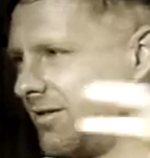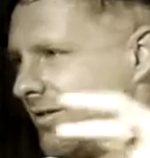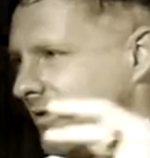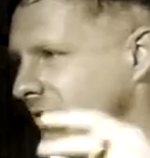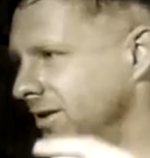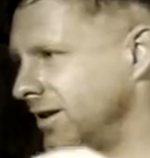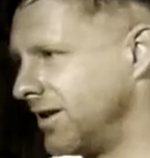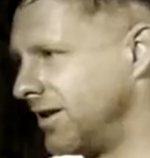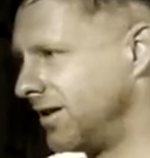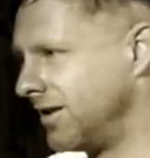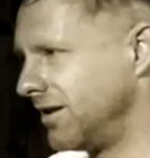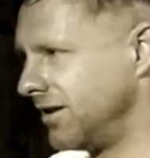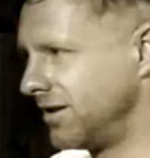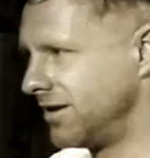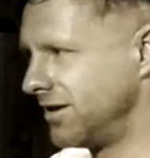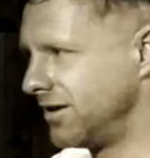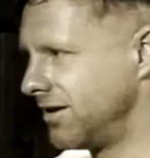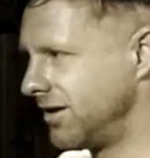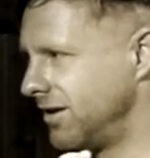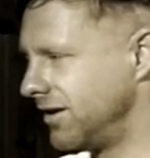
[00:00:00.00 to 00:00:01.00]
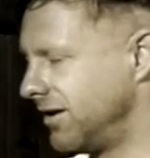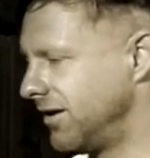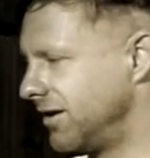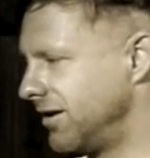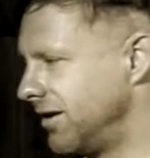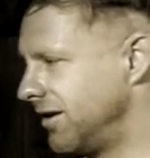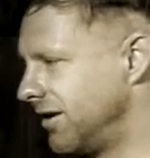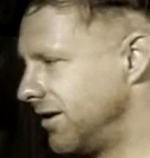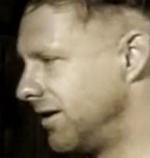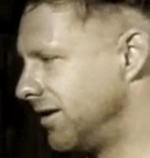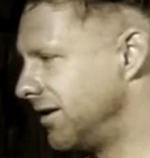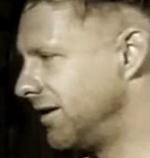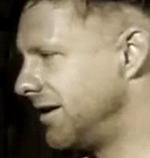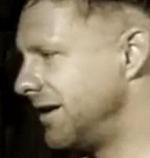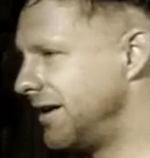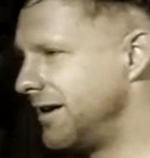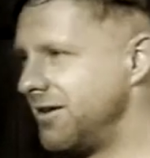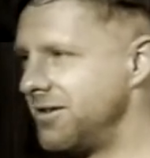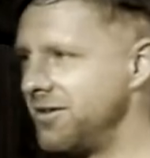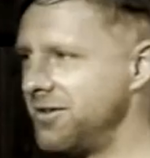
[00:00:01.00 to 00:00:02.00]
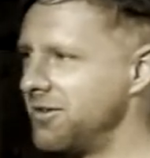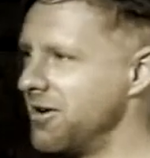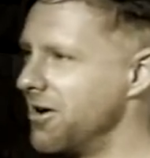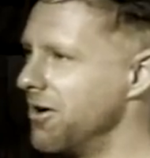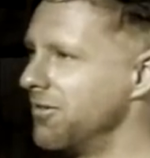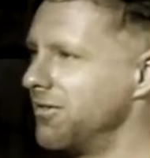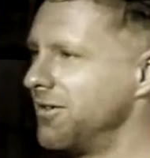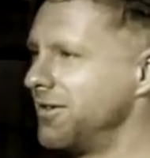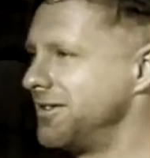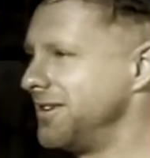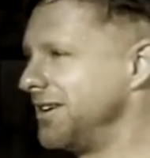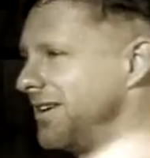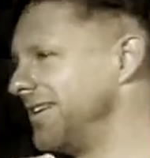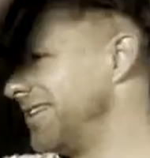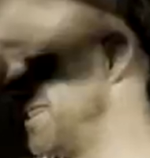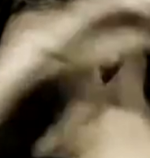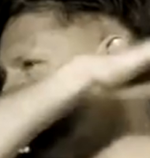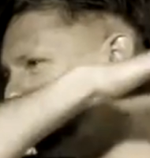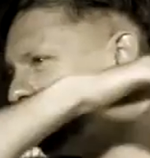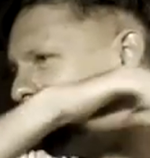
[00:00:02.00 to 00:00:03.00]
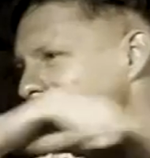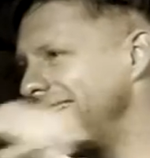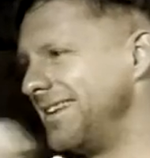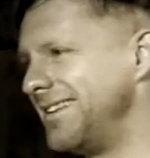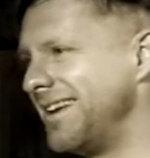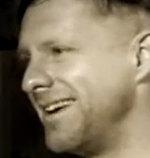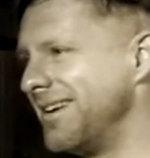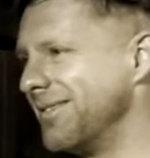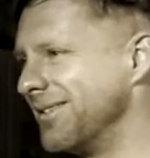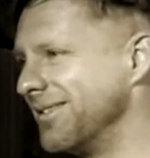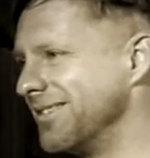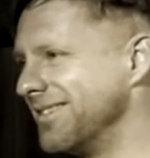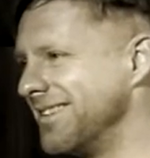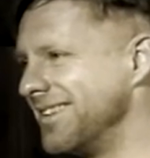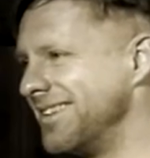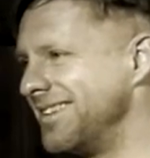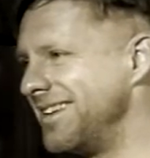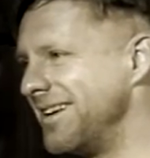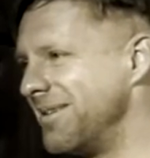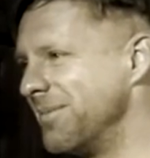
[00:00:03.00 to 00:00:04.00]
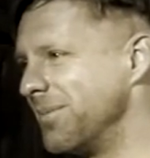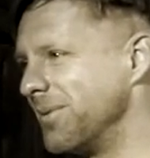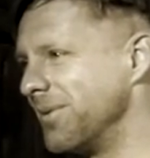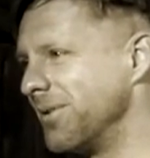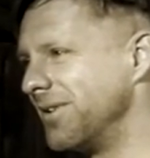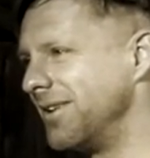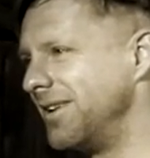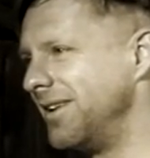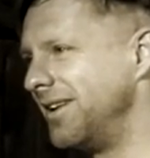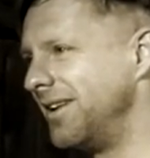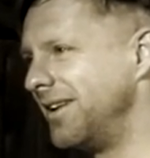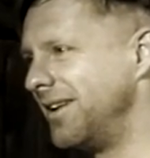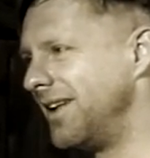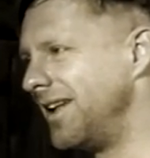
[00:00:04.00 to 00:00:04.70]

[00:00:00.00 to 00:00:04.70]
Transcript: you can you overturn the money tables in the temple, and